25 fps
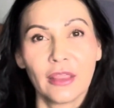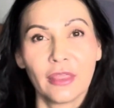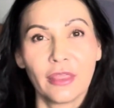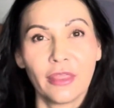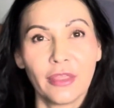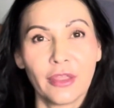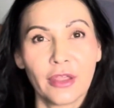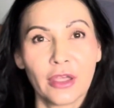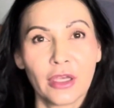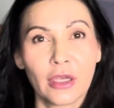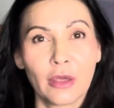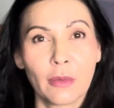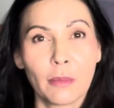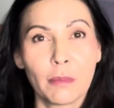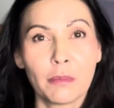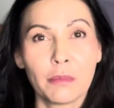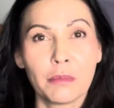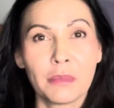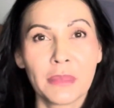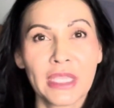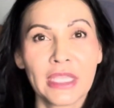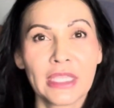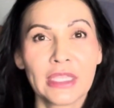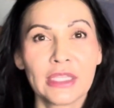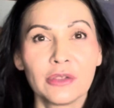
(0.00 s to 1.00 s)
The
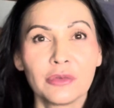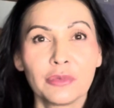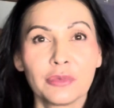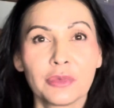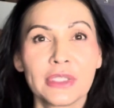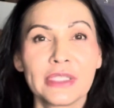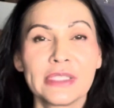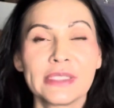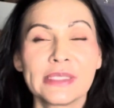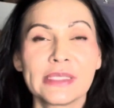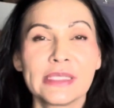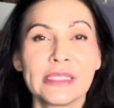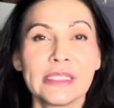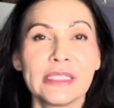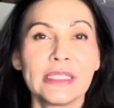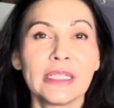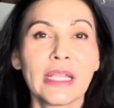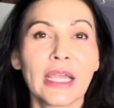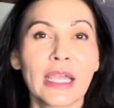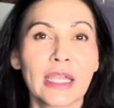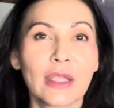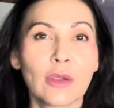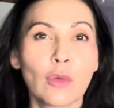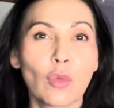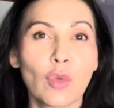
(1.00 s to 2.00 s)
main reason
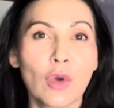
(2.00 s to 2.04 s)
I